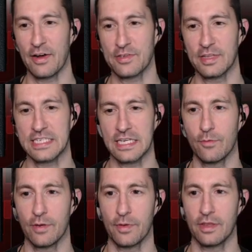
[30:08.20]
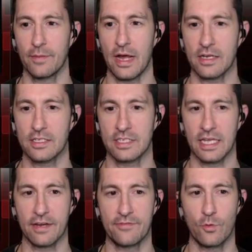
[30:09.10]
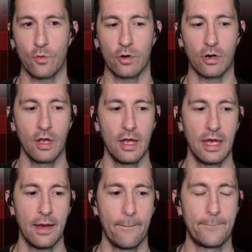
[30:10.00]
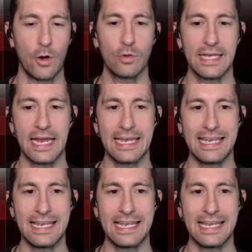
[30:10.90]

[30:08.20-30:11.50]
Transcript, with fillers: right, so let's see what the box looks like for Bowling